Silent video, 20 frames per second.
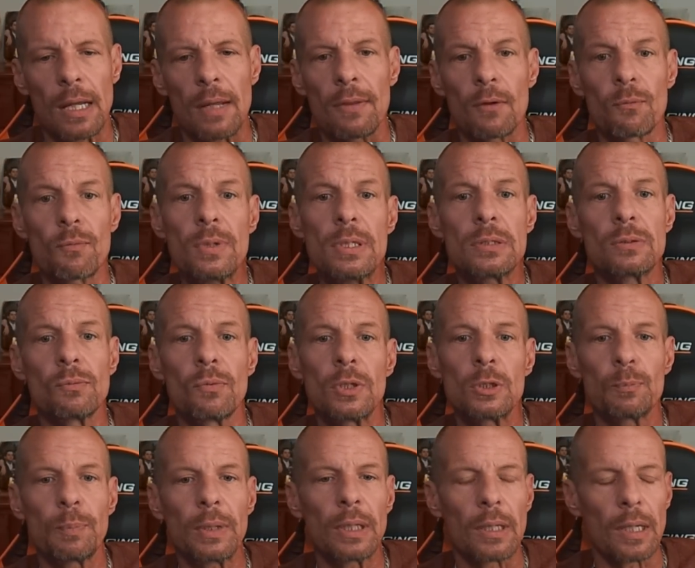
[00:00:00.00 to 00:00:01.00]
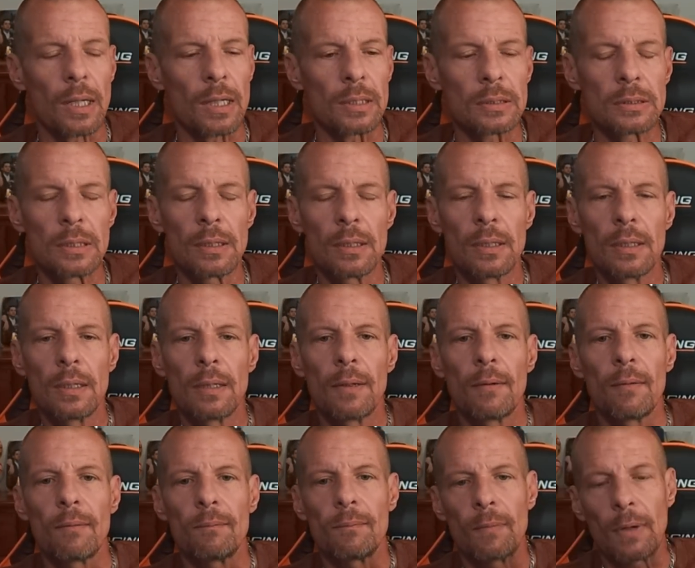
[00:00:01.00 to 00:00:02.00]
And the reason was because
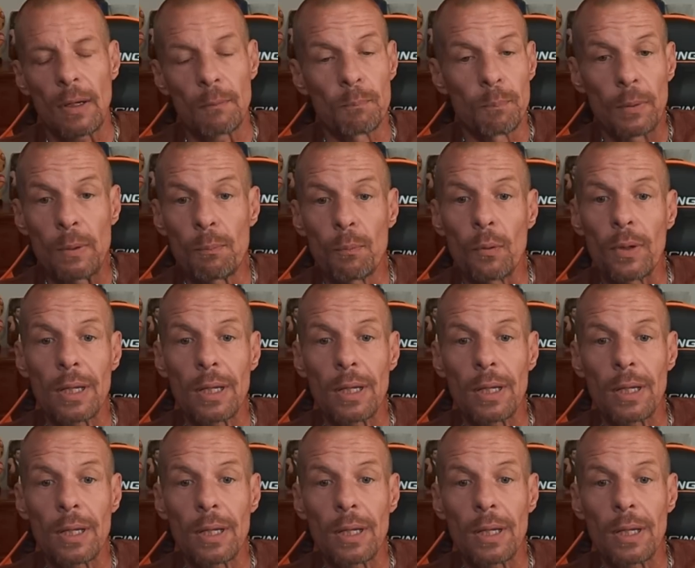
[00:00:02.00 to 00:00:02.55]
people